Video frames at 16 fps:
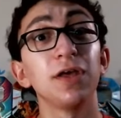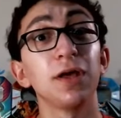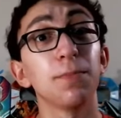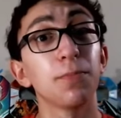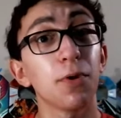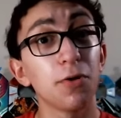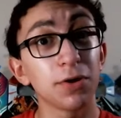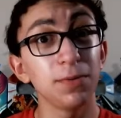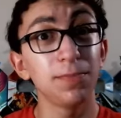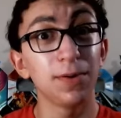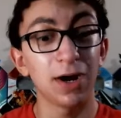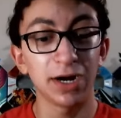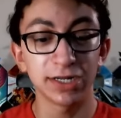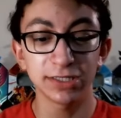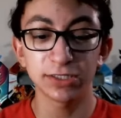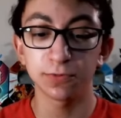Unbroken
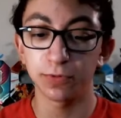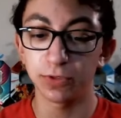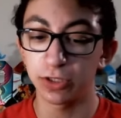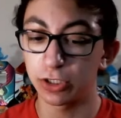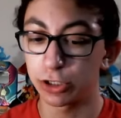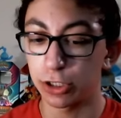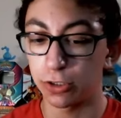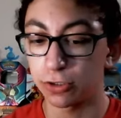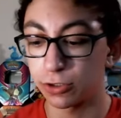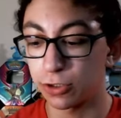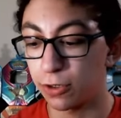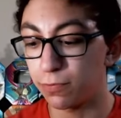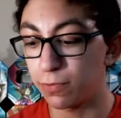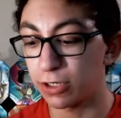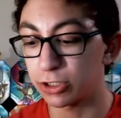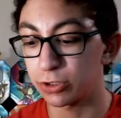Bonds with the Charizard
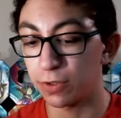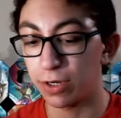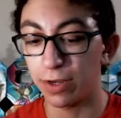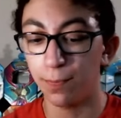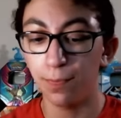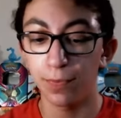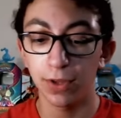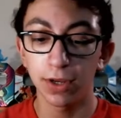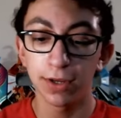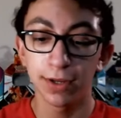and Reshiram.